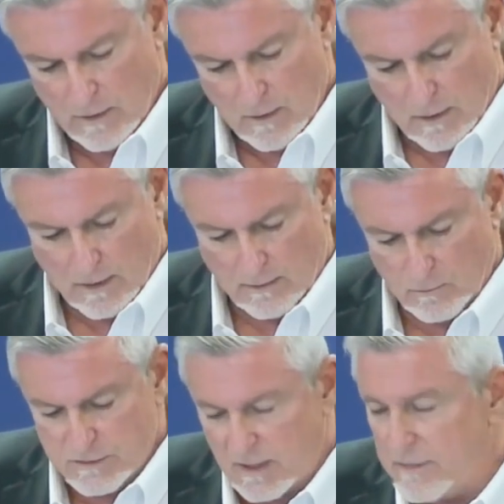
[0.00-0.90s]

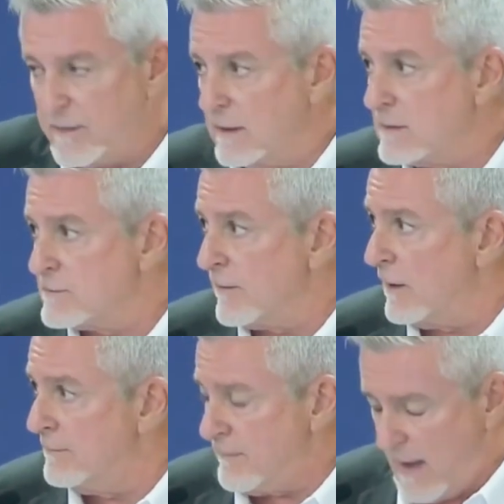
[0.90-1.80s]
which I think is
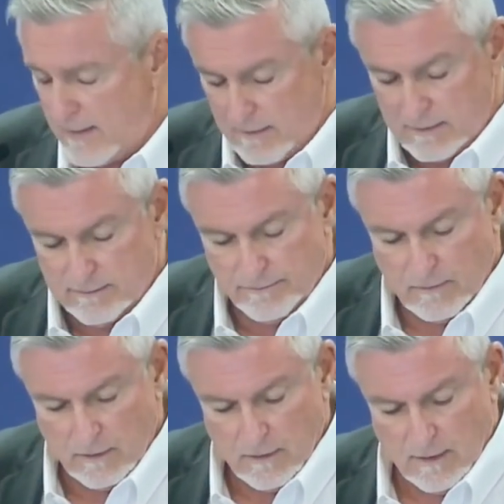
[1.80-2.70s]
very valid,
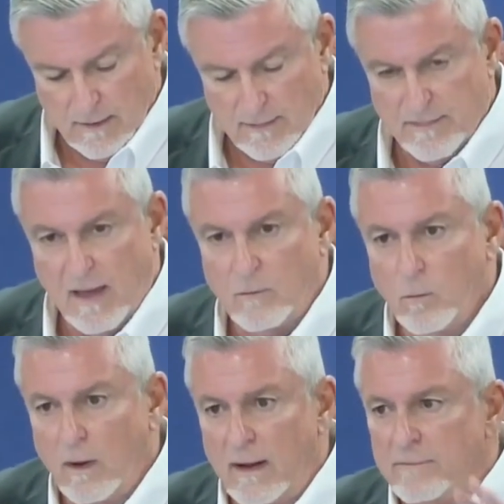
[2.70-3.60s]
that
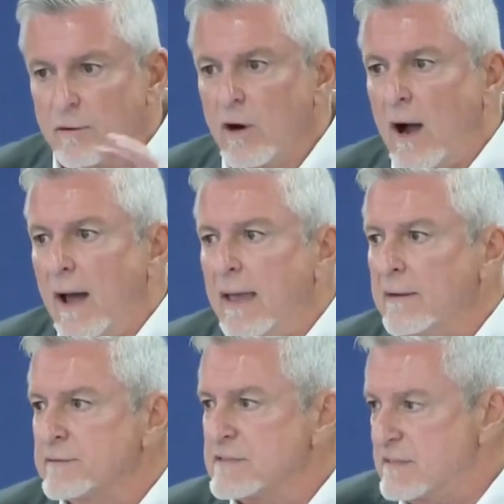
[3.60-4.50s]
whatever I
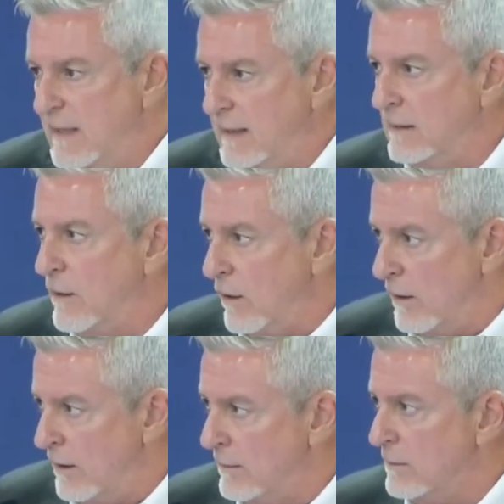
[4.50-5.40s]
have seen
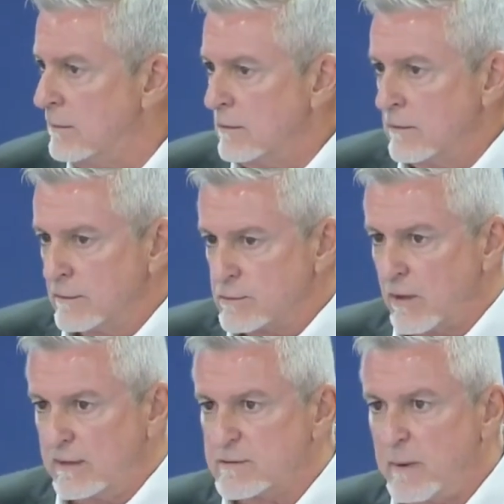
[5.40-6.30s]
on the
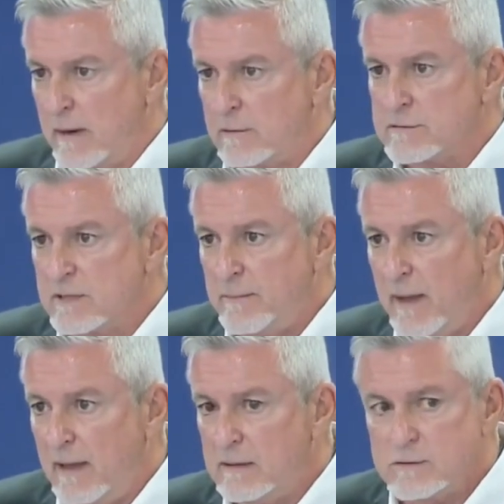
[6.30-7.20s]
transparency
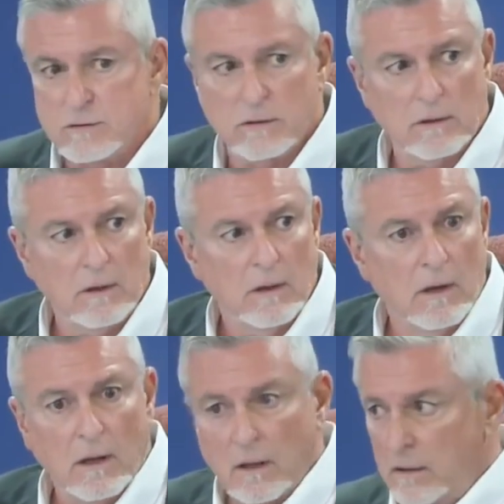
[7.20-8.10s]
page
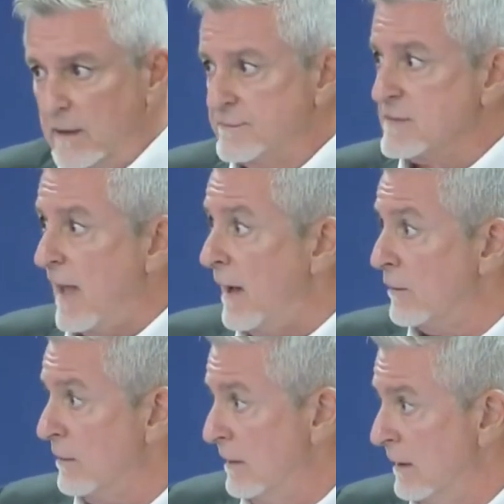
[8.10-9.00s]
lives
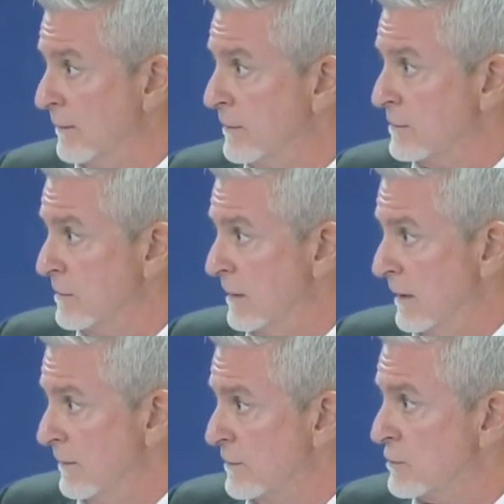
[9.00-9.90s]
out in
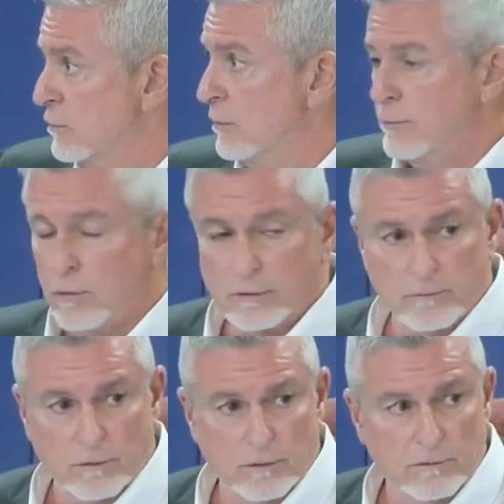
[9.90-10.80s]
the school board
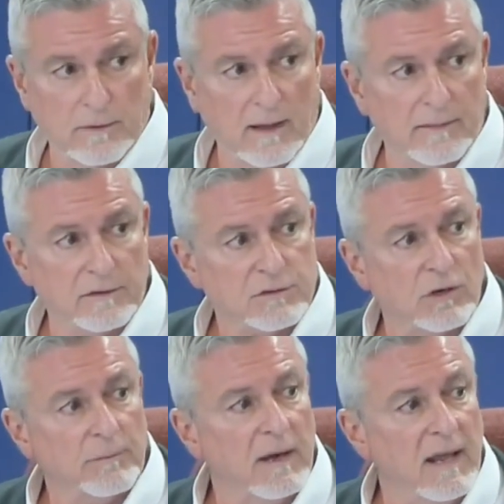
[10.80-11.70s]
room. And the
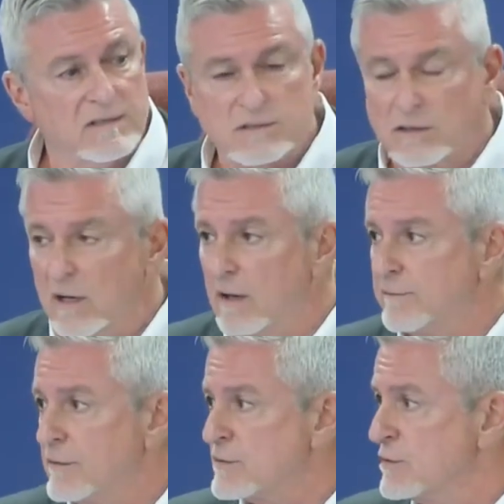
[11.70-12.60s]
termination of
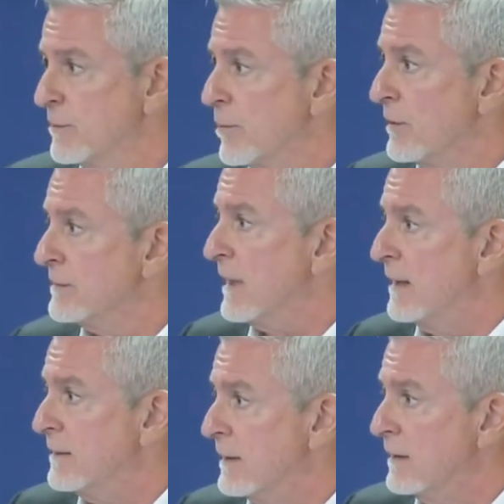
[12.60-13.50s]
the
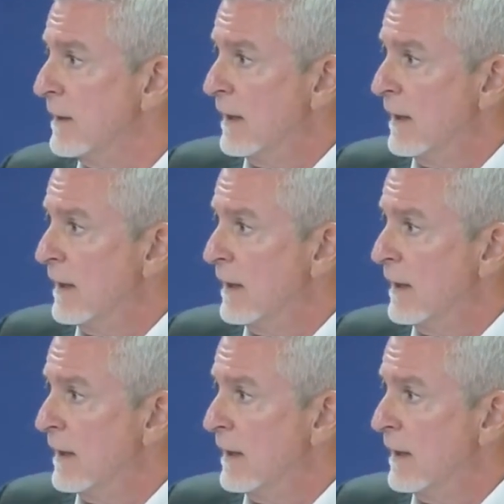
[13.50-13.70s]
superintendent